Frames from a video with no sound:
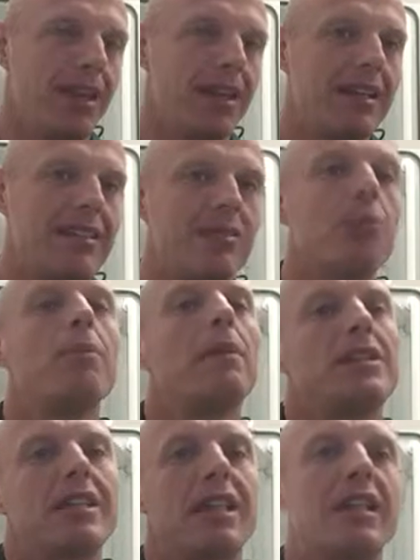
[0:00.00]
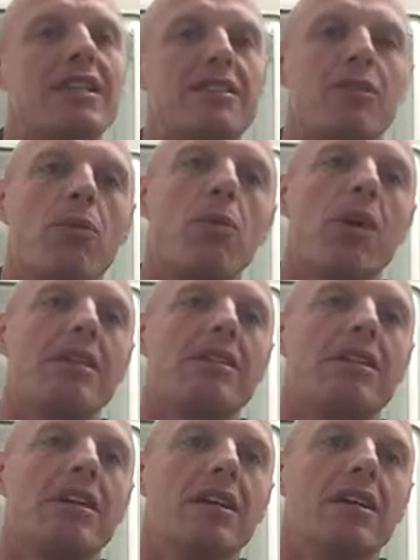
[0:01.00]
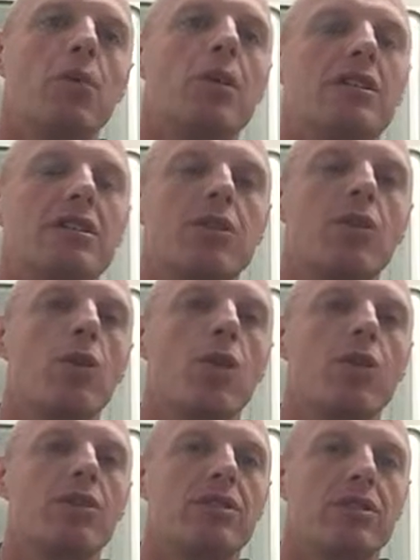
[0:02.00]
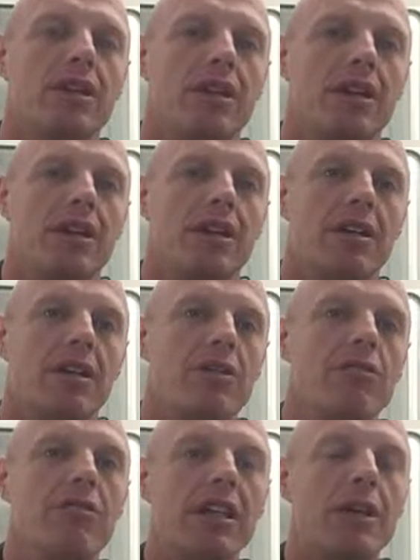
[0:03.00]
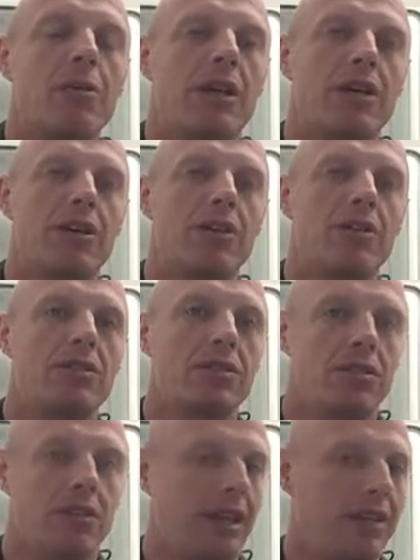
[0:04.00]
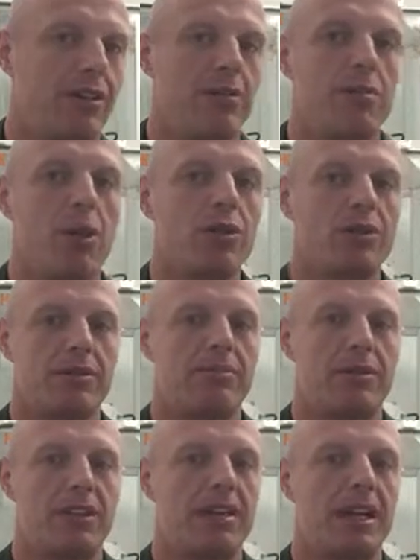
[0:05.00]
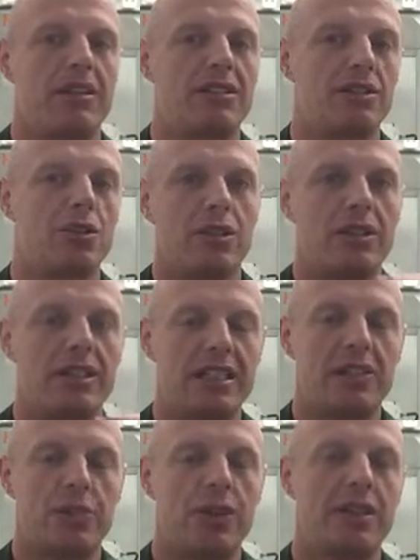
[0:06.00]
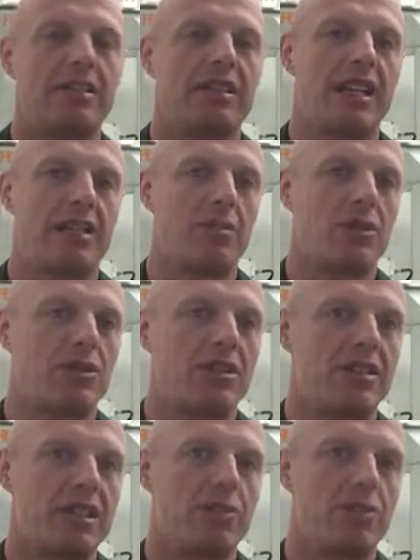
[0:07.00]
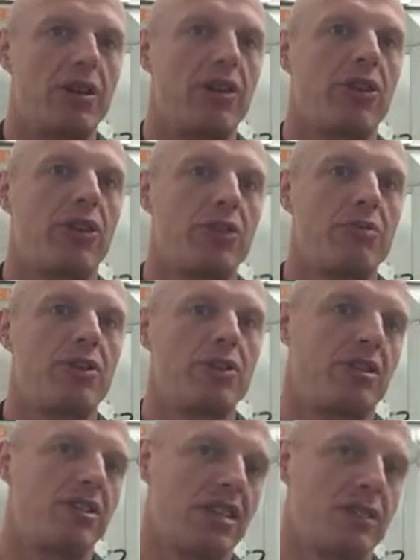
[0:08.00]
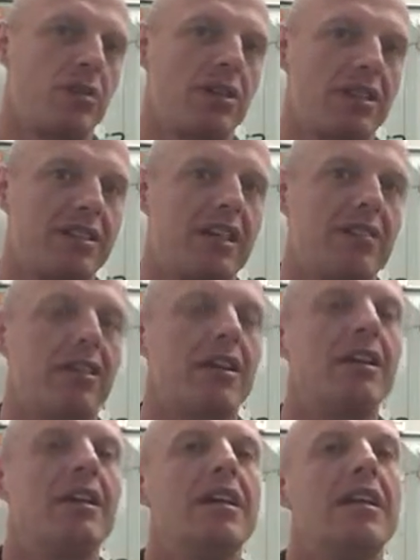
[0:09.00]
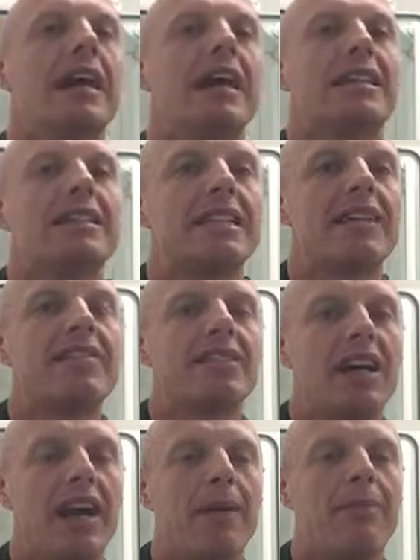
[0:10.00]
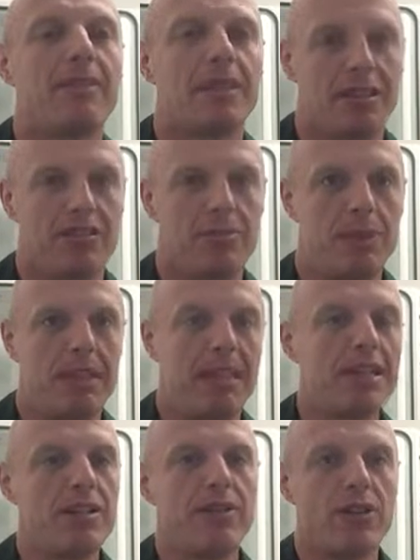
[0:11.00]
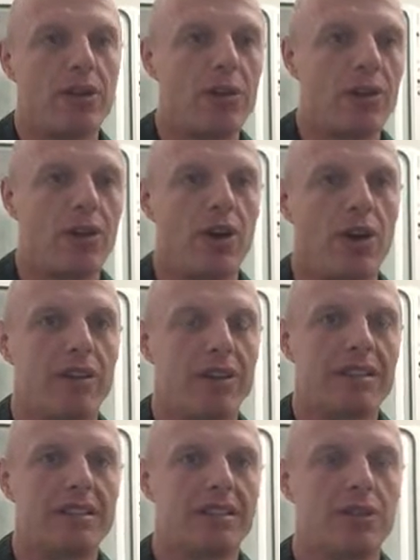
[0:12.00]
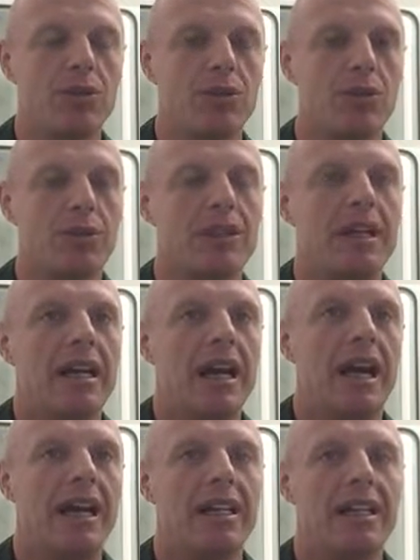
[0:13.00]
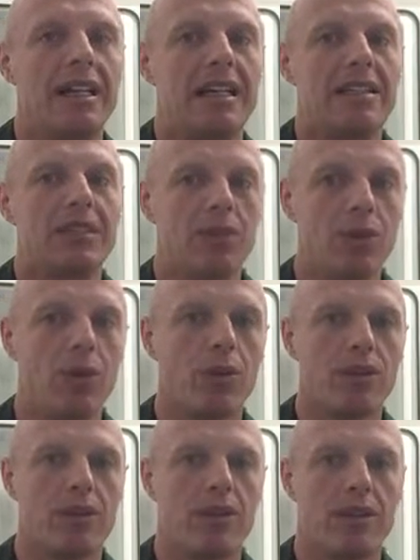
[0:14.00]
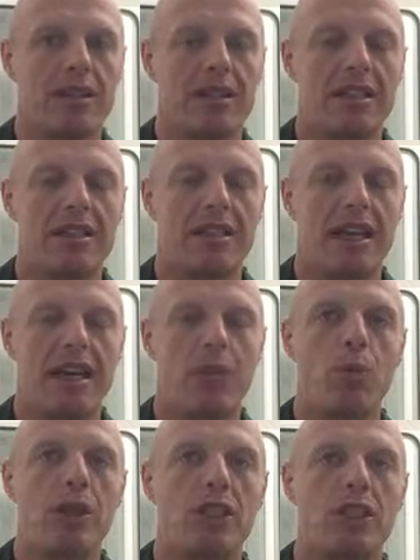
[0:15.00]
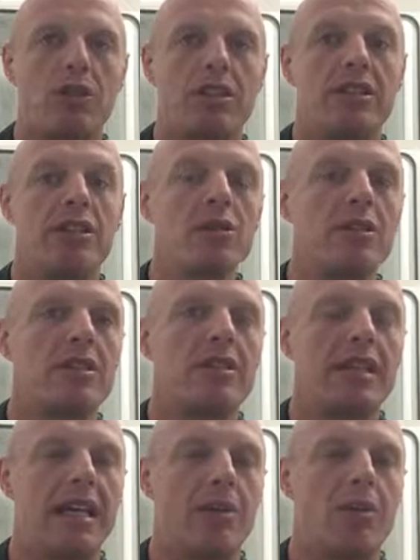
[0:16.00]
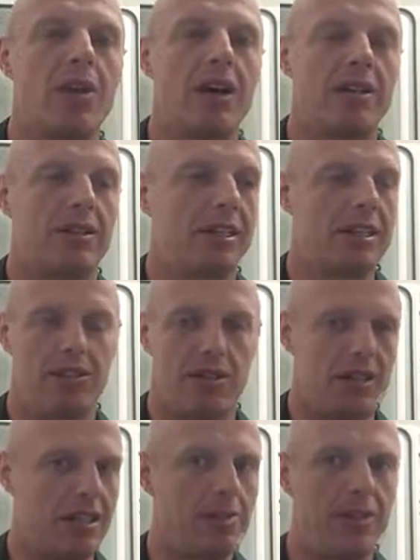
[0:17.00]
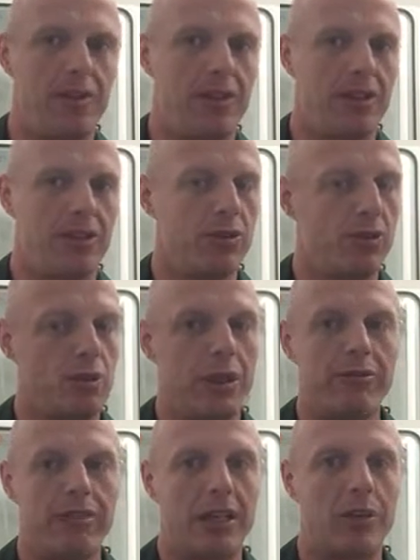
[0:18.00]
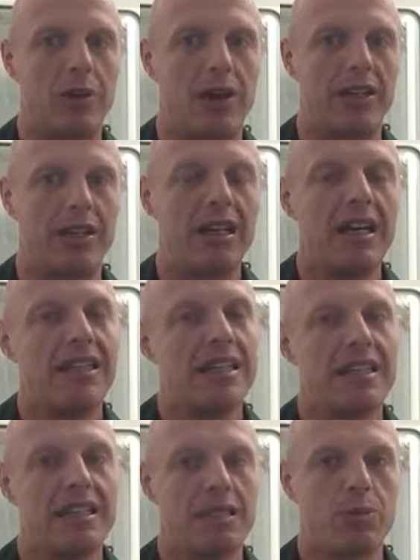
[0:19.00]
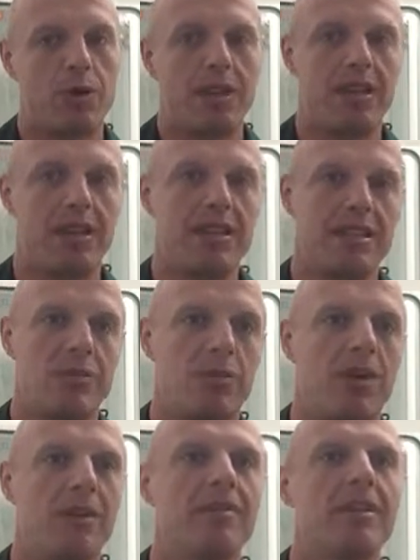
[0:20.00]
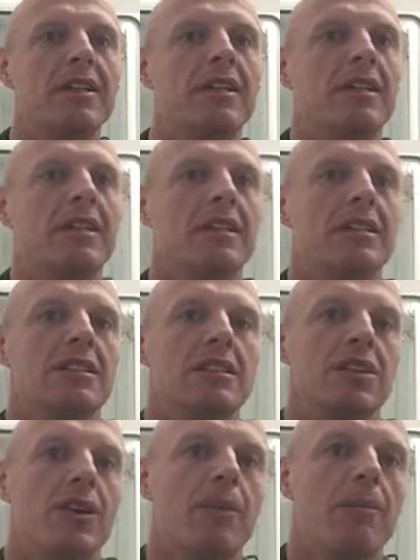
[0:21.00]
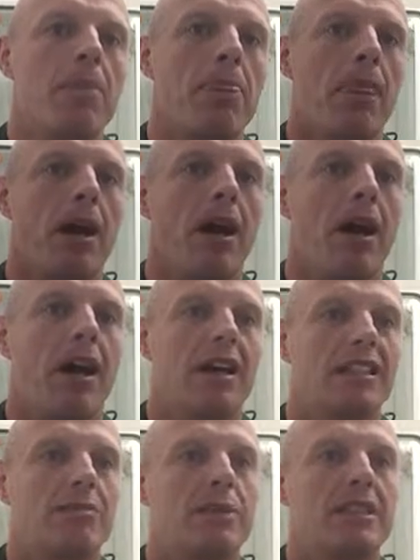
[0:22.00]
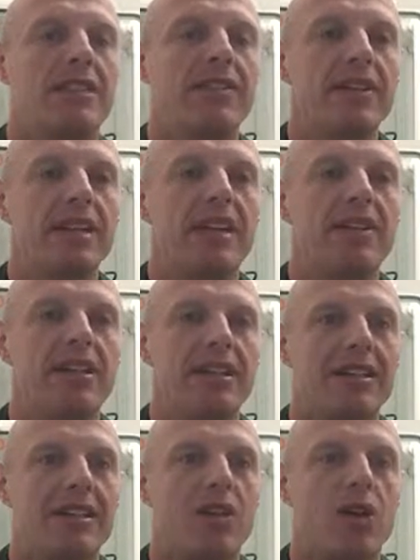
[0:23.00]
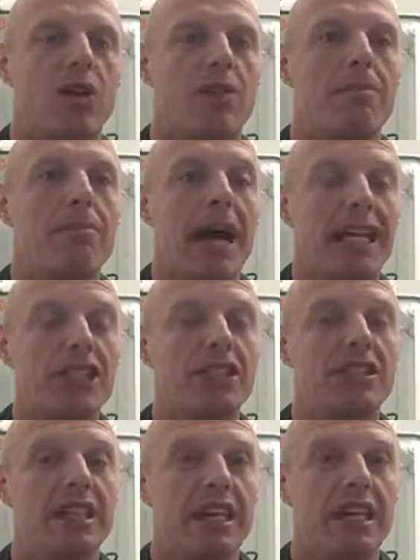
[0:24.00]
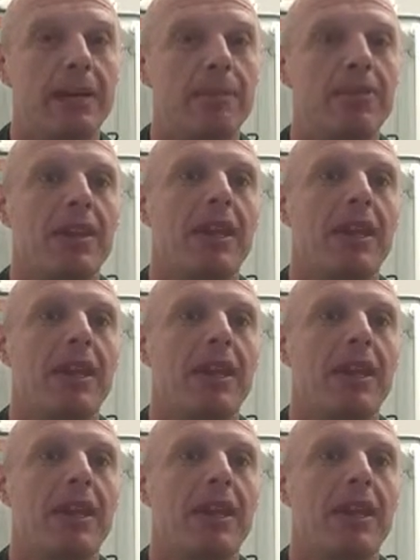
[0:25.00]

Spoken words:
list, basically a list of what schools you really want to go to. Like your most desired school is this one, second most is this one, third most is this one, etc. At the same time, you've been interviewing with all of these schools, and the schools are going to decide which students they want. These are the student we really want, then this one, then this one. So on a specific day of the year called Match Day,